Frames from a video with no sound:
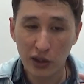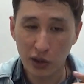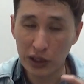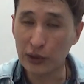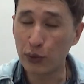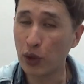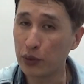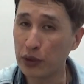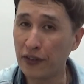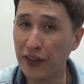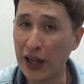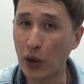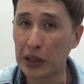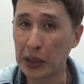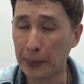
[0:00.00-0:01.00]
So it will
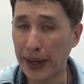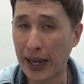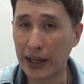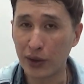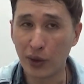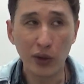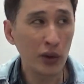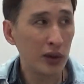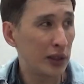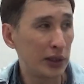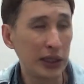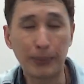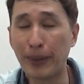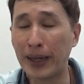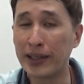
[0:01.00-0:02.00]
reflect on the panel,
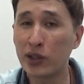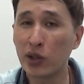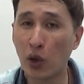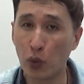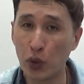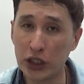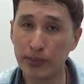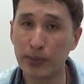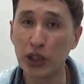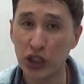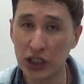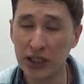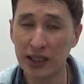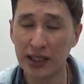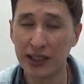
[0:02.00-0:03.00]
depending on which
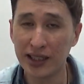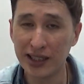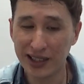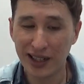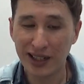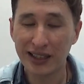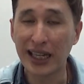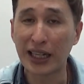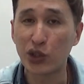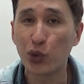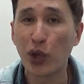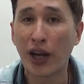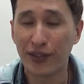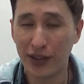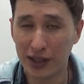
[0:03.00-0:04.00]
machine it is, that you
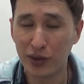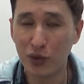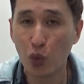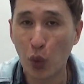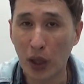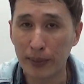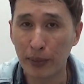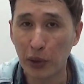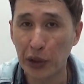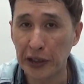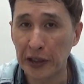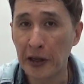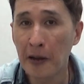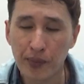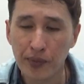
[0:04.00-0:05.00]
have earned 1 point.